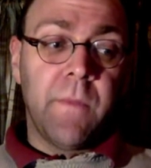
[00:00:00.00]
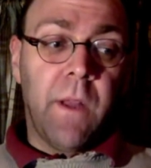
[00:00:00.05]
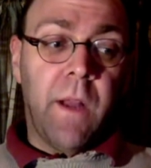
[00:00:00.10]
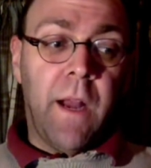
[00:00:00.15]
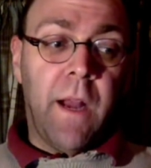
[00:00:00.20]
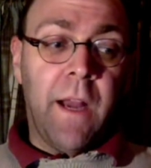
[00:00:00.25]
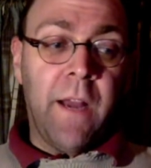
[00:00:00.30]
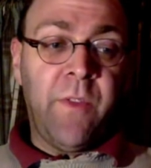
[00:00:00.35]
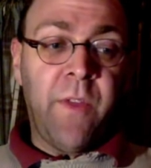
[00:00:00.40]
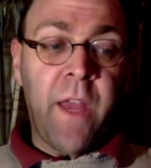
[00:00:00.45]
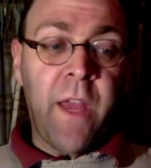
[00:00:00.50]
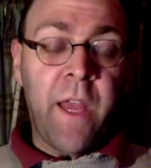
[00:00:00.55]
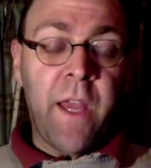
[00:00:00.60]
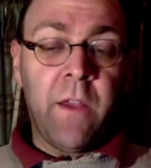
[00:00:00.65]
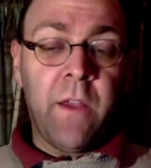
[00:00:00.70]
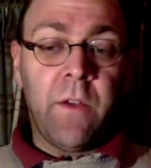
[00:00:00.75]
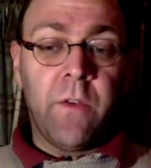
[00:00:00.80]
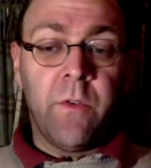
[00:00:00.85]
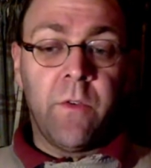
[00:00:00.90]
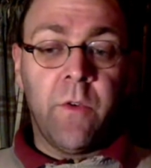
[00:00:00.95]
I
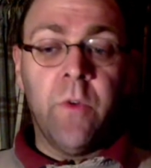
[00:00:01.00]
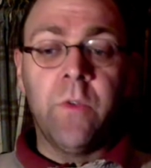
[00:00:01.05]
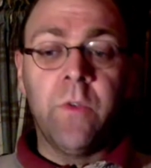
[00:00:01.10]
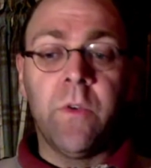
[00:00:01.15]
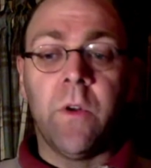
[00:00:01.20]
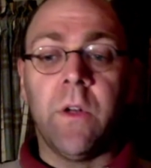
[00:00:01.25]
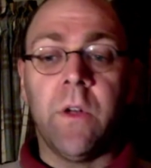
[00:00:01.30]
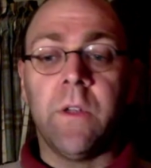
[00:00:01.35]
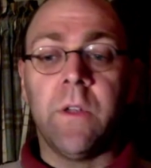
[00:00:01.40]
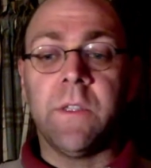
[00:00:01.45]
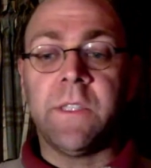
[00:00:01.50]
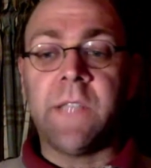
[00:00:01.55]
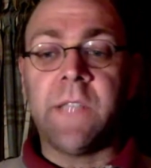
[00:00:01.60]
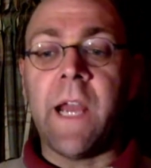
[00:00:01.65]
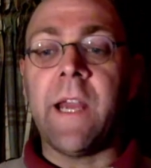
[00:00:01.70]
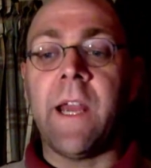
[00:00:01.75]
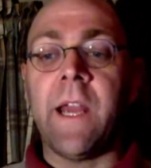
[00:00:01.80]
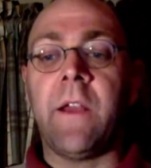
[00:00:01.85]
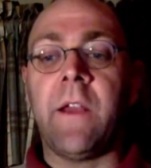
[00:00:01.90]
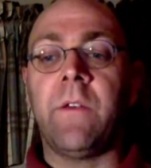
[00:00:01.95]
think Google
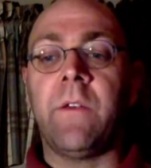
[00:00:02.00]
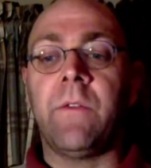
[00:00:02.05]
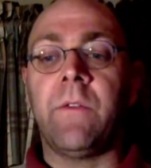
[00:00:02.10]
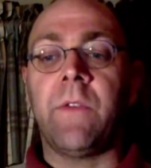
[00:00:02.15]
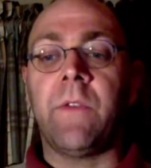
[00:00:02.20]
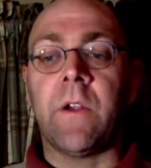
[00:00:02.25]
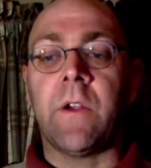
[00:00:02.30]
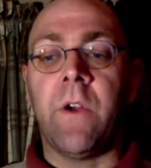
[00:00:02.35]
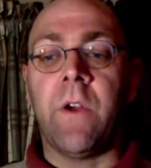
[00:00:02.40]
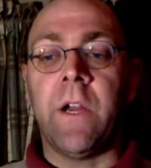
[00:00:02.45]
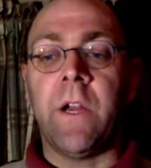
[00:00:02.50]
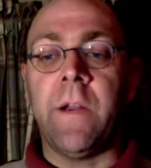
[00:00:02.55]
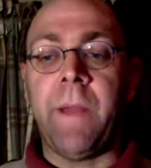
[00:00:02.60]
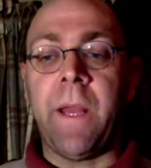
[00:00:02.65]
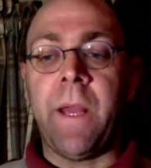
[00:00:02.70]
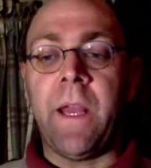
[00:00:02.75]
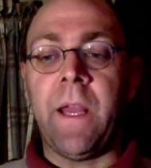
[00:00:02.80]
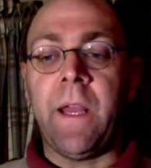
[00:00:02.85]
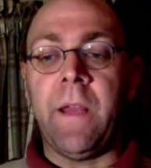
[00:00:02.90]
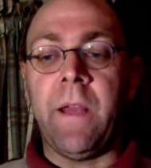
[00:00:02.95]
saying they're going to
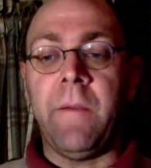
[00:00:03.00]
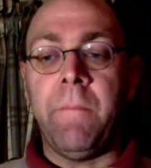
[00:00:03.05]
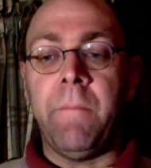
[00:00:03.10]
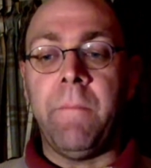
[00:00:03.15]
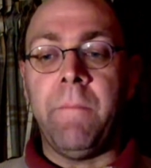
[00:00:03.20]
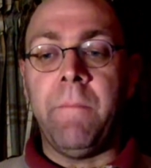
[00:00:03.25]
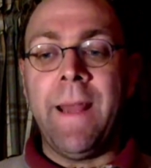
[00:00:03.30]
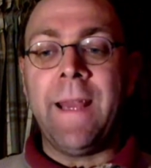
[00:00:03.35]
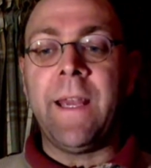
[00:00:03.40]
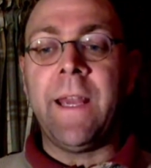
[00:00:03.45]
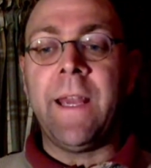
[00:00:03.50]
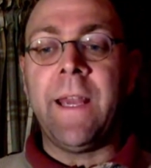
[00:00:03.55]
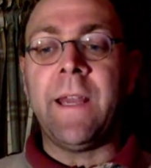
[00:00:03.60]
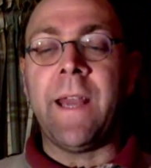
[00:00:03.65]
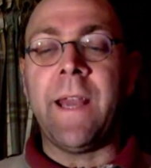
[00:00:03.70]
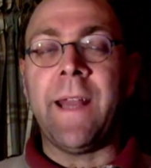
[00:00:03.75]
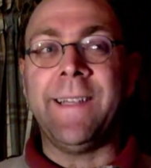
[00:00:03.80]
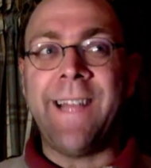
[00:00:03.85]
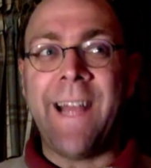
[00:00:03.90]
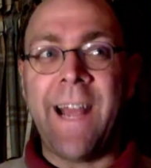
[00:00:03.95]
be
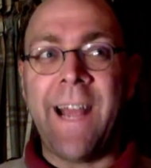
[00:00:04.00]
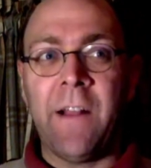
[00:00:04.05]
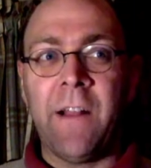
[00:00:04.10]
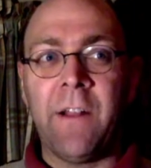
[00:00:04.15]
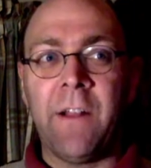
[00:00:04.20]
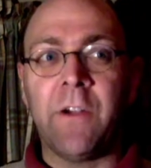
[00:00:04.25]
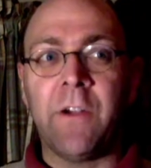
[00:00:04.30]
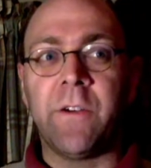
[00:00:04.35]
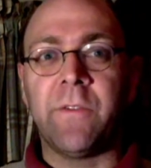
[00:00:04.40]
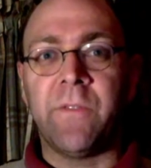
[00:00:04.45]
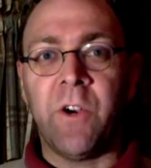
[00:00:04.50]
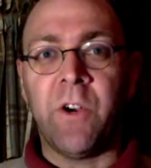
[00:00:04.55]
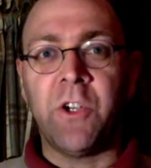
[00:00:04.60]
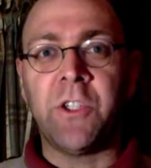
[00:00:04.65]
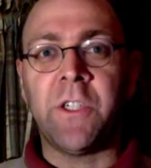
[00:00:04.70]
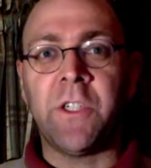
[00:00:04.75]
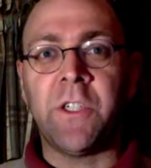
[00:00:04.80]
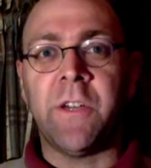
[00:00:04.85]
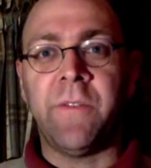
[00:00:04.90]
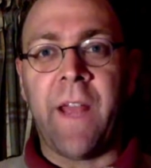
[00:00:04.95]
making a tailored
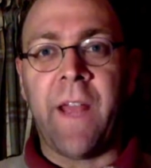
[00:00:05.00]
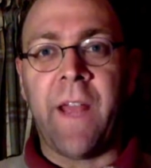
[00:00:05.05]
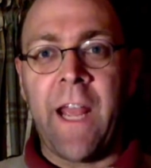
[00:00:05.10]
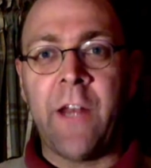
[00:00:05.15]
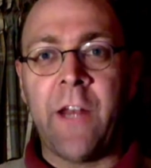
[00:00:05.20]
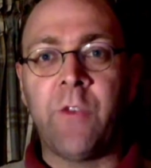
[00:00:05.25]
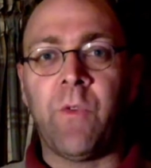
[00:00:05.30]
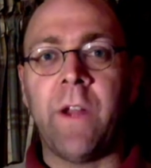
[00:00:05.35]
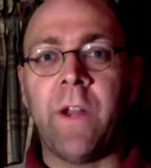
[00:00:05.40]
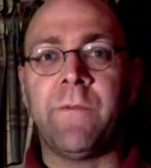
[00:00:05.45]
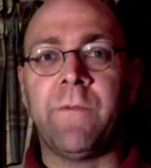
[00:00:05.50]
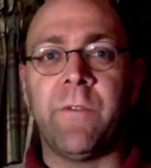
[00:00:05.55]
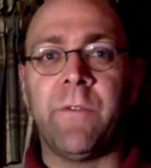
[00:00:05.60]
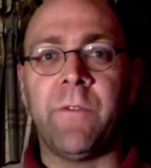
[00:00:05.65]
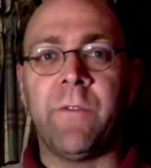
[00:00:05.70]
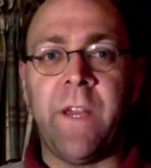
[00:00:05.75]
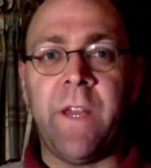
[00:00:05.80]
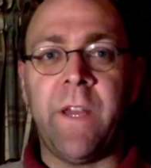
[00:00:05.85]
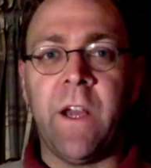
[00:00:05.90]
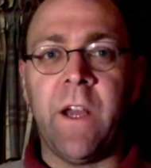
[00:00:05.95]
version of Android for
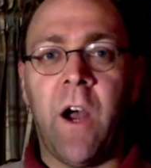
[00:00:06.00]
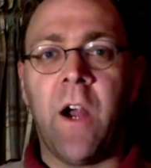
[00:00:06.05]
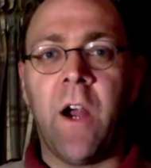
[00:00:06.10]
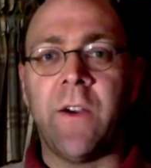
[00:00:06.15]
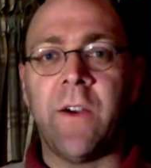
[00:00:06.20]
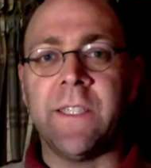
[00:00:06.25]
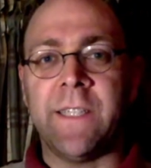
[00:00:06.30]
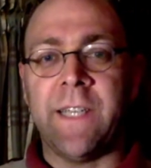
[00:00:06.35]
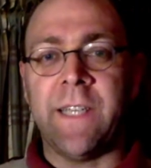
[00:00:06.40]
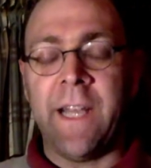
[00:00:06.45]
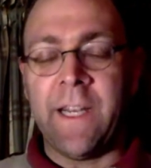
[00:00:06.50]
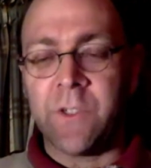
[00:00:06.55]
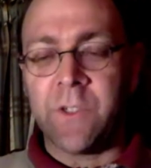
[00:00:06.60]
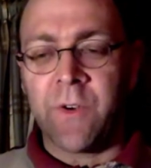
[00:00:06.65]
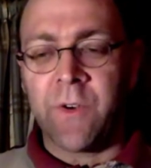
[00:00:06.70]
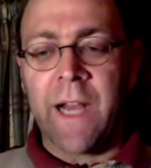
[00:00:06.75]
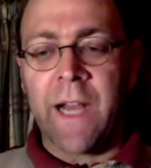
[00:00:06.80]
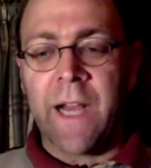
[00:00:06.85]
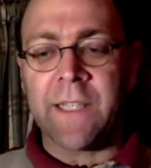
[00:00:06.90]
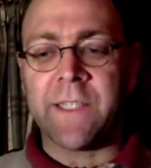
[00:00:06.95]
VR is
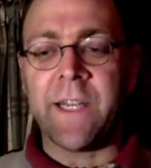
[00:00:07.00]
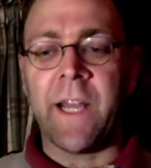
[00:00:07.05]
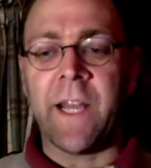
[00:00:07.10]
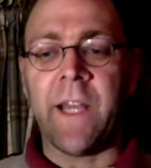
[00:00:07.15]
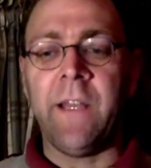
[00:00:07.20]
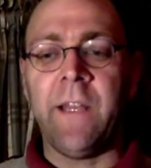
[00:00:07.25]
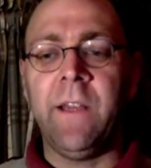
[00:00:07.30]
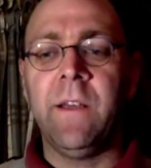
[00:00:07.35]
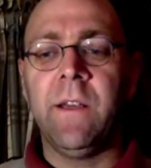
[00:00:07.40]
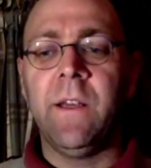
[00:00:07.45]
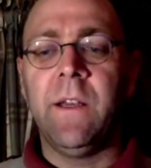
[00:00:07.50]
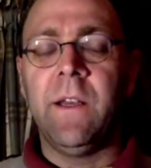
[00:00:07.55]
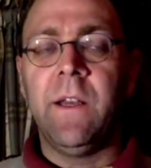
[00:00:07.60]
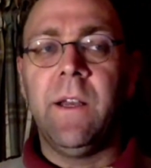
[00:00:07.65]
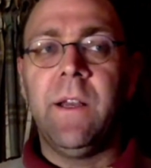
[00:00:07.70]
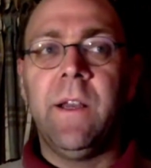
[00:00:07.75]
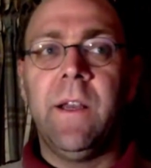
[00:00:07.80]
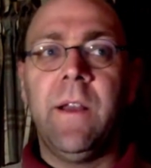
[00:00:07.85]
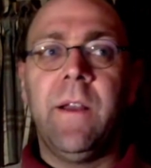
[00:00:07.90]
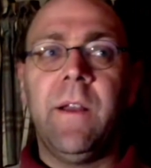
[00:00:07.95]
interesting.
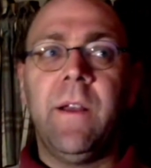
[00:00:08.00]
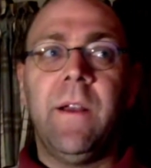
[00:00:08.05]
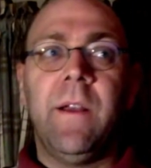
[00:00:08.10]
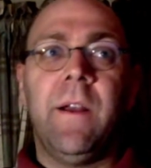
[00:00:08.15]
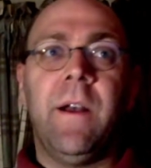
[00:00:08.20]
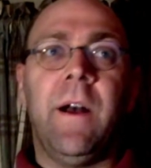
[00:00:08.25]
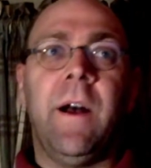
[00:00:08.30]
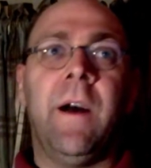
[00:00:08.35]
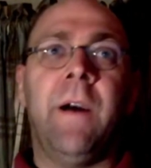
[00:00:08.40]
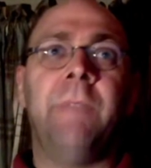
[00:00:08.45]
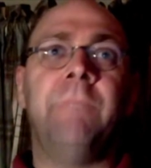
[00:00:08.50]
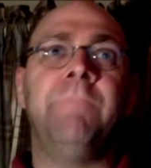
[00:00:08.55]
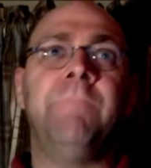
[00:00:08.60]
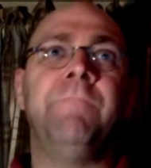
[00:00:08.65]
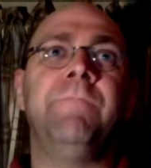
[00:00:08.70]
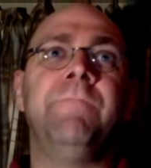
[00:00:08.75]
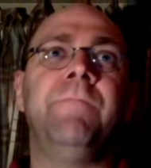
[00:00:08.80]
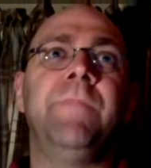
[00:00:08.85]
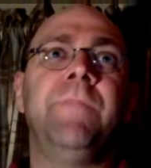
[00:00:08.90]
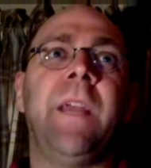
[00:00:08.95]

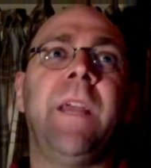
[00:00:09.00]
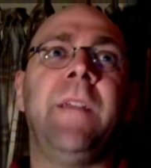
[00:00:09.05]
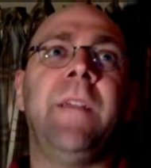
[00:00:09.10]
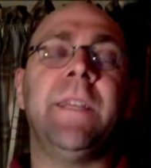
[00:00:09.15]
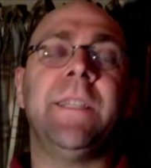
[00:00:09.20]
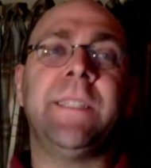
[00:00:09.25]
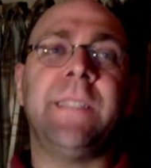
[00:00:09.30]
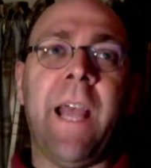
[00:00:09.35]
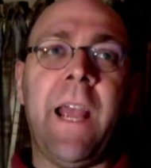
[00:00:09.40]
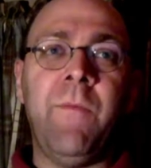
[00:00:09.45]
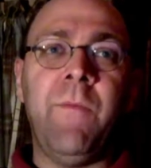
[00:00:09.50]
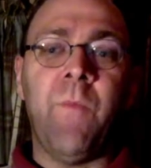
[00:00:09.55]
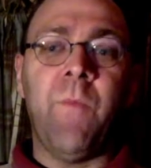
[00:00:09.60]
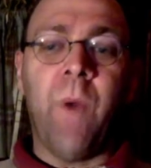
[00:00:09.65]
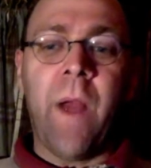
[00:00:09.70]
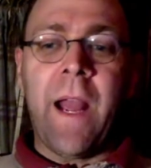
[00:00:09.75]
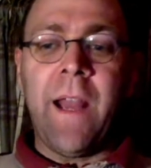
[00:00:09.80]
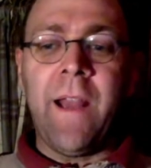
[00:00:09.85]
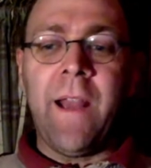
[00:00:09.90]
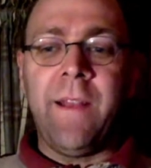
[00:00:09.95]
In the same
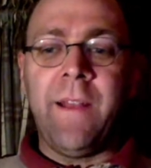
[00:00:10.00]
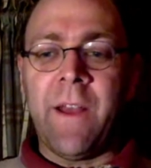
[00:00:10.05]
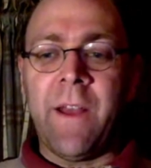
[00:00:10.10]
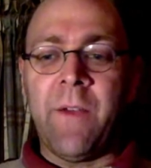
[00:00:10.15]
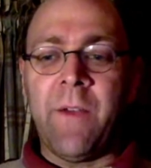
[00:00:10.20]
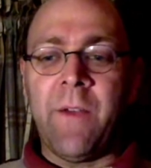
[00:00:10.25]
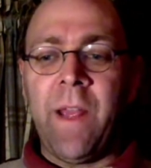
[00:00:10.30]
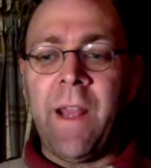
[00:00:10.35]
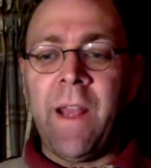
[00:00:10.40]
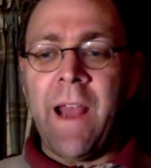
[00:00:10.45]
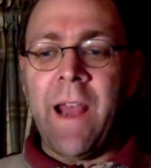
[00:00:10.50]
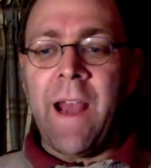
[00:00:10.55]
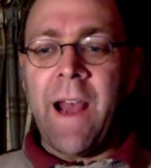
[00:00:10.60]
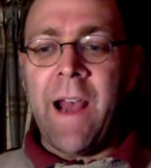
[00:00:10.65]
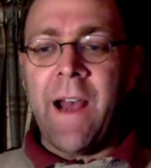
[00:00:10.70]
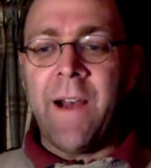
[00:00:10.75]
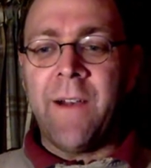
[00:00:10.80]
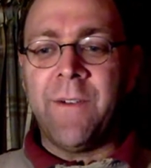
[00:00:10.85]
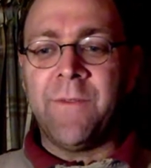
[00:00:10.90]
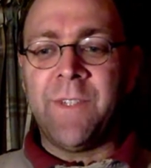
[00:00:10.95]
way that we
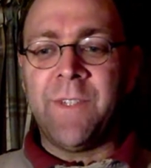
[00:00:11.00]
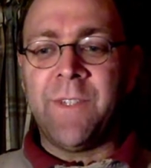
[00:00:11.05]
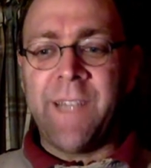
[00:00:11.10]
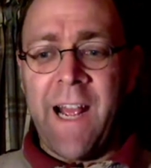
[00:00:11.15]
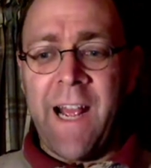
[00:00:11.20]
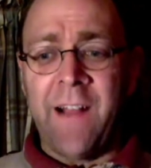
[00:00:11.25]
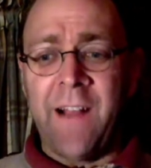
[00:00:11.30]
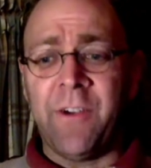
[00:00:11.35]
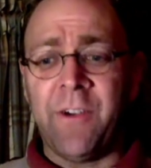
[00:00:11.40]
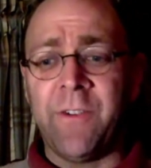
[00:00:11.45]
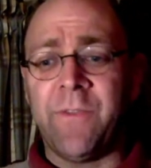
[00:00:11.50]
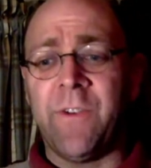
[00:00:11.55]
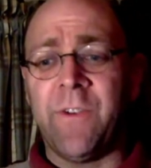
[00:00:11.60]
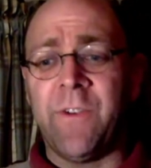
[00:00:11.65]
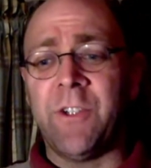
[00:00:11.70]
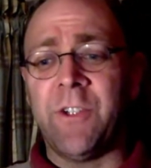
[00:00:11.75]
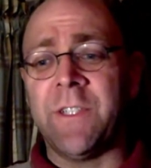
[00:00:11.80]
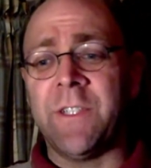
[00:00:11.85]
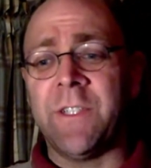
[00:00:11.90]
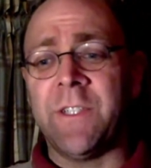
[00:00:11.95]
have tailored
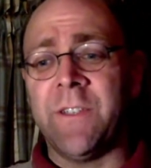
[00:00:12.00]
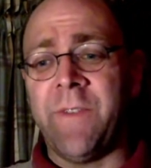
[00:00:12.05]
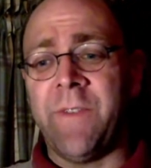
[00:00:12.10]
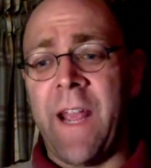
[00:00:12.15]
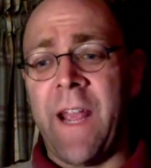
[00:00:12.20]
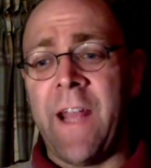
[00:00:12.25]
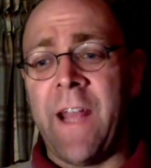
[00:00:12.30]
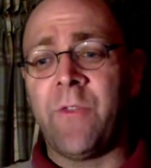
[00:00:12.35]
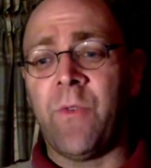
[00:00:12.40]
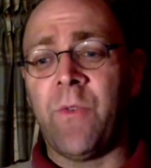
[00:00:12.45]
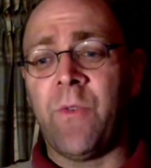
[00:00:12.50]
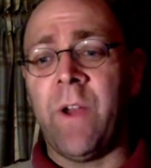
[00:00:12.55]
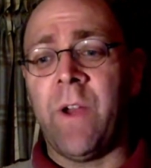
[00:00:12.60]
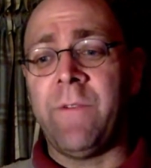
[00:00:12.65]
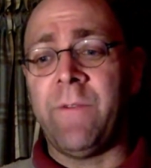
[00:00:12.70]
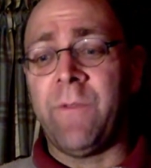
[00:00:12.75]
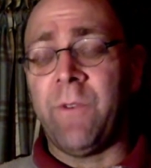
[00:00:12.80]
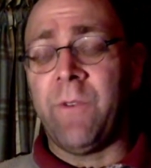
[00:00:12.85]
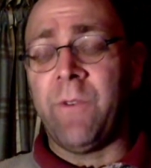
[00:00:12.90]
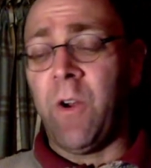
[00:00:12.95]
versions of
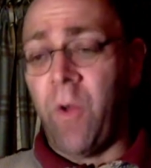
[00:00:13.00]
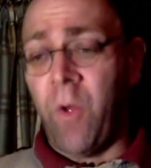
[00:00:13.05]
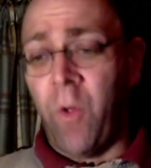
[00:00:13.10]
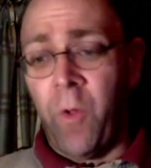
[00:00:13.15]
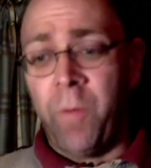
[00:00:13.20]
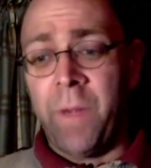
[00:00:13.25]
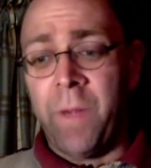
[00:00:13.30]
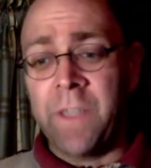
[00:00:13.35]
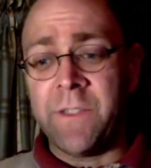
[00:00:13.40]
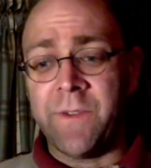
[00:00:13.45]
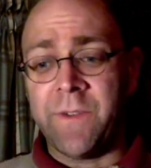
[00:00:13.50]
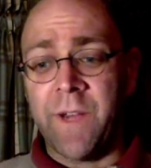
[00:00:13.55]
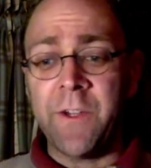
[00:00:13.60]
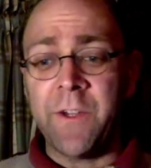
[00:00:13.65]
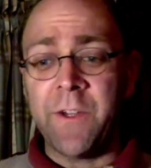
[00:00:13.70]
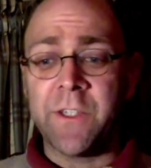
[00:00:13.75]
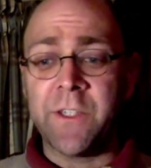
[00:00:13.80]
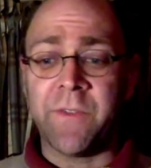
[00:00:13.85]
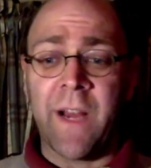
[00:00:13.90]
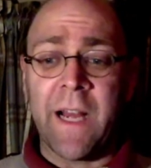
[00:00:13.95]
Android for a whole bunch of
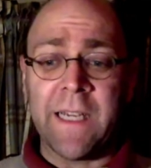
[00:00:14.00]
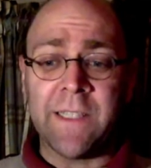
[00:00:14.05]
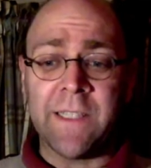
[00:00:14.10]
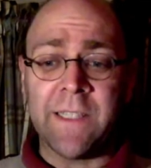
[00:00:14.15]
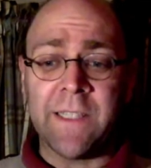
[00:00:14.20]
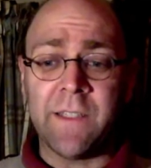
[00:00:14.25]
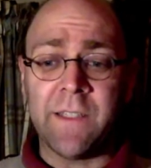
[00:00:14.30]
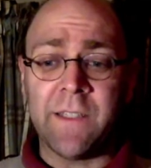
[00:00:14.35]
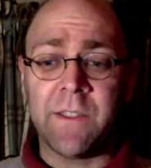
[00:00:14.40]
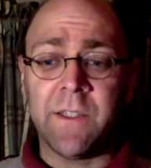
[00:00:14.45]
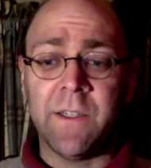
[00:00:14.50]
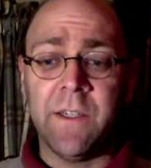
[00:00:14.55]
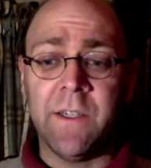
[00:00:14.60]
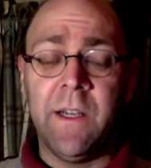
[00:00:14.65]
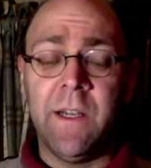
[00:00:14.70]
other devices.